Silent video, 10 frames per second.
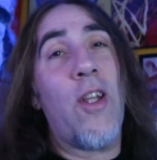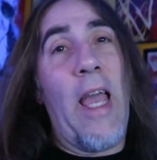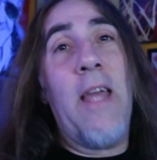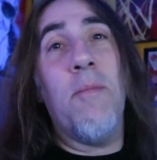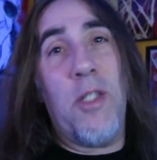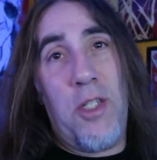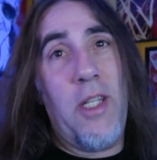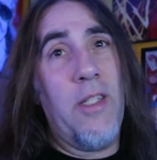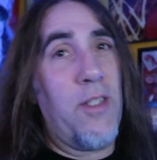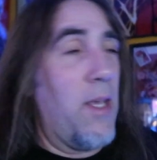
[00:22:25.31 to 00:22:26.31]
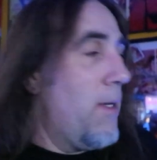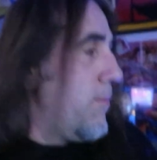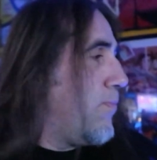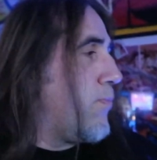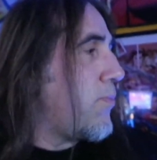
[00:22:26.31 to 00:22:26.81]
arcade machines.
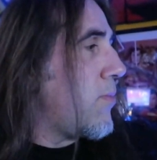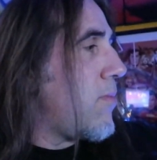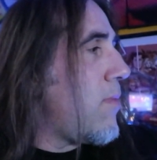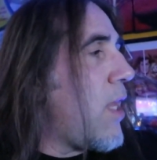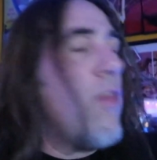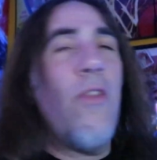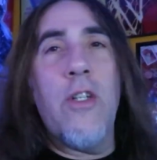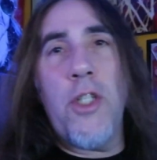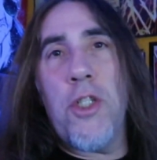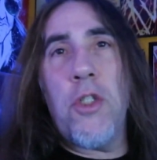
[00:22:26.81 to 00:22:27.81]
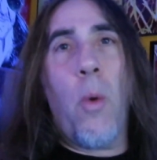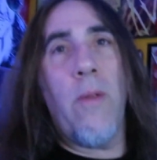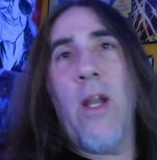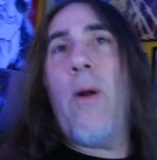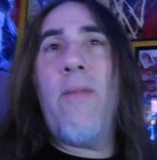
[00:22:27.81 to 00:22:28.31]
They're just
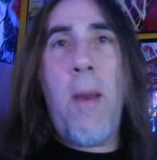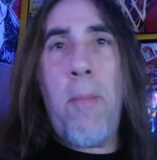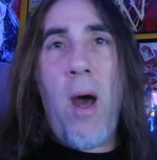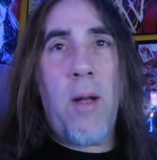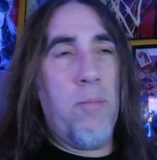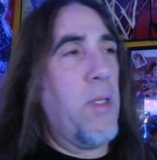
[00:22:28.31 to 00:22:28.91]
short. They don't have that bottom